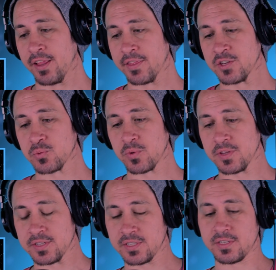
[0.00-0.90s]

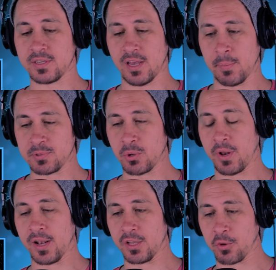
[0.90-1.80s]
This
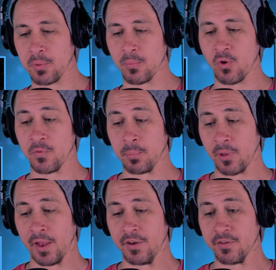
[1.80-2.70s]
episode had a little bit more of a
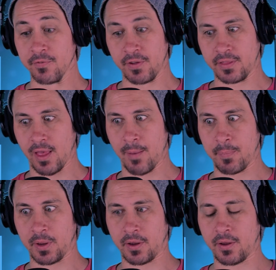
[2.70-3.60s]
blend of, like, the
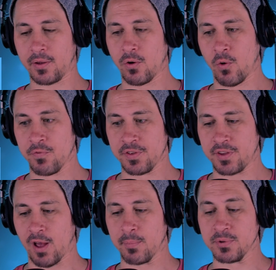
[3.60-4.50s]
epic
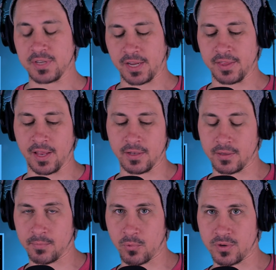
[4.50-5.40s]
over-the-top music and
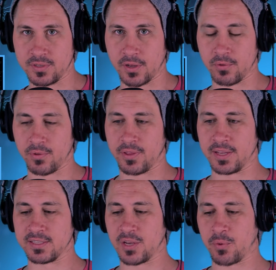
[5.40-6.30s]
then the more subtle
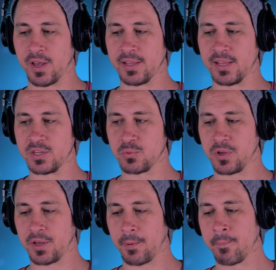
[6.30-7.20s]
things like we had last
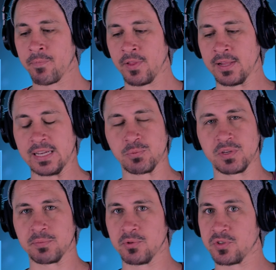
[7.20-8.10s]
week. Last
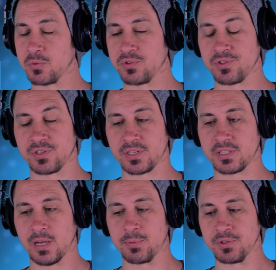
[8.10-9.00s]
week's music was just
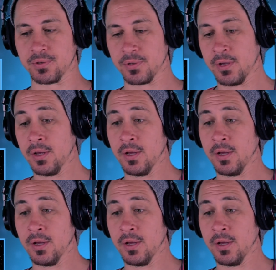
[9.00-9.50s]
exceptional.